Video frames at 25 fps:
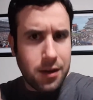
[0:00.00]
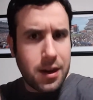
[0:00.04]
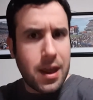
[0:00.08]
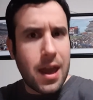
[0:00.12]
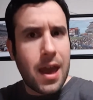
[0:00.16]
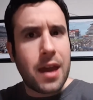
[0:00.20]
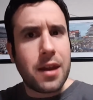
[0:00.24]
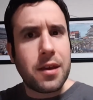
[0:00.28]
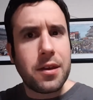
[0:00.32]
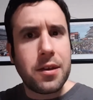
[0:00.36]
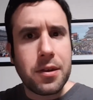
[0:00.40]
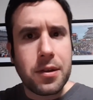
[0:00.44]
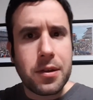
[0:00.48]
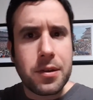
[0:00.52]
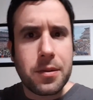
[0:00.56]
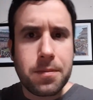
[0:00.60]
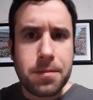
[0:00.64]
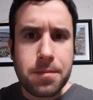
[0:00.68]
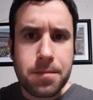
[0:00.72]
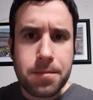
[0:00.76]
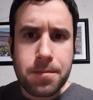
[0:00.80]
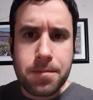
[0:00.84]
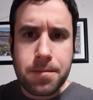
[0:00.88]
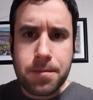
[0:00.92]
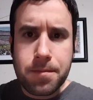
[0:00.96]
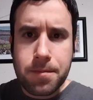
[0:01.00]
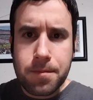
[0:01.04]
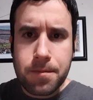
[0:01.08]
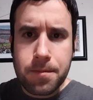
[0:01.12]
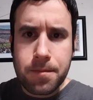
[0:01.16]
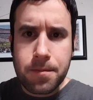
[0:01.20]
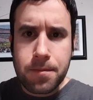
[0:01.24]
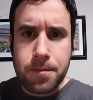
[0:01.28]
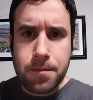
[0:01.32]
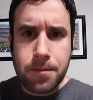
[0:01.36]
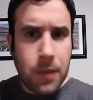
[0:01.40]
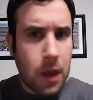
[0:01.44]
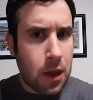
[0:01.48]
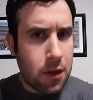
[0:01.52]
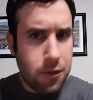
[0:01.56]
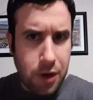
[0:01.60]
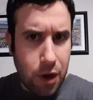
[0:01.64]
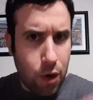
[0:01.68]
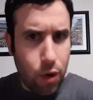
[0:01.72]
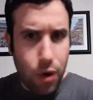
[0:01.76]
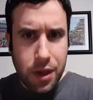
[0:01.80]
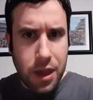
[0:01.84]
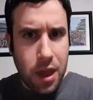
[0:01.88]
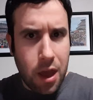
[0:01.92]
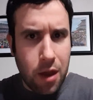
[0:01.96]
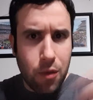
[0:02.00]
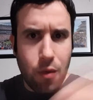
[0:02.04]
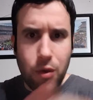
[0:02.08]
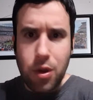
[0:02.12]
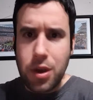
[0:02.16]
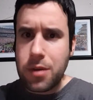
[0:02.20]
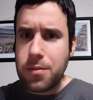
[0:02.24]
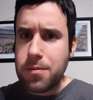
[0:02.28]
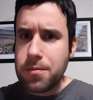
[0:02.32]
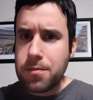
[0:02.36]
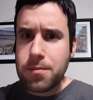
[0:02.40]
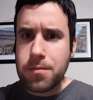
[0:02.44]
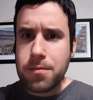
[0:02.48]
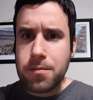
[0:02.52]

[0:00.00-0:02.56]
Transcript: Tannehill, Derrick Henry.